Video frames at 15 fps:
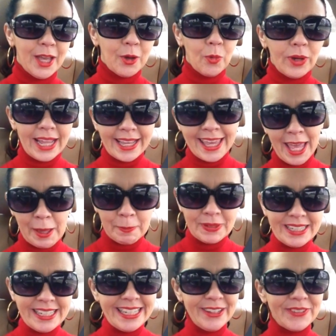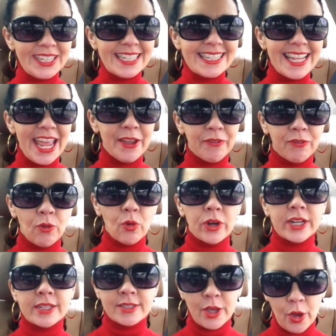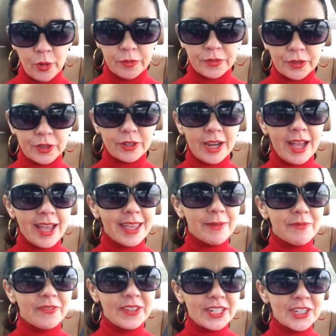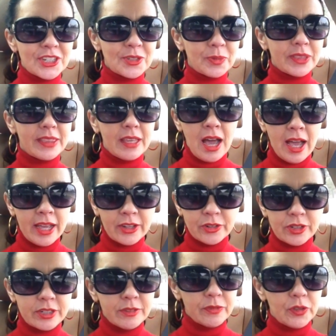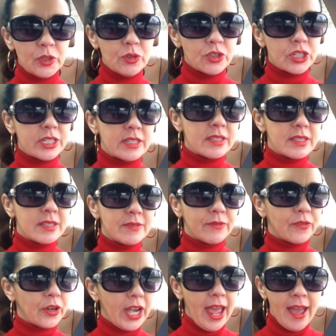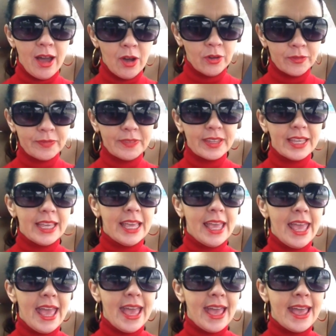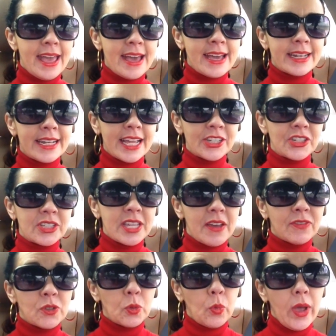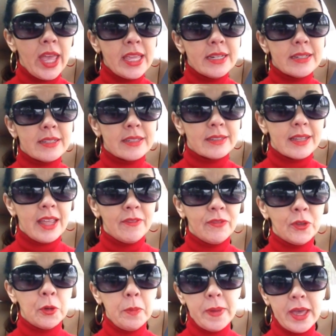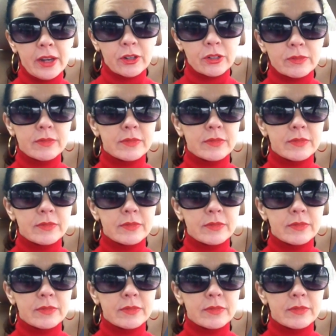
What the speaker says: Well, I can't believe it. Day 4 is over. I am finished with the iron infusions for now, and I just have to wait and feel better.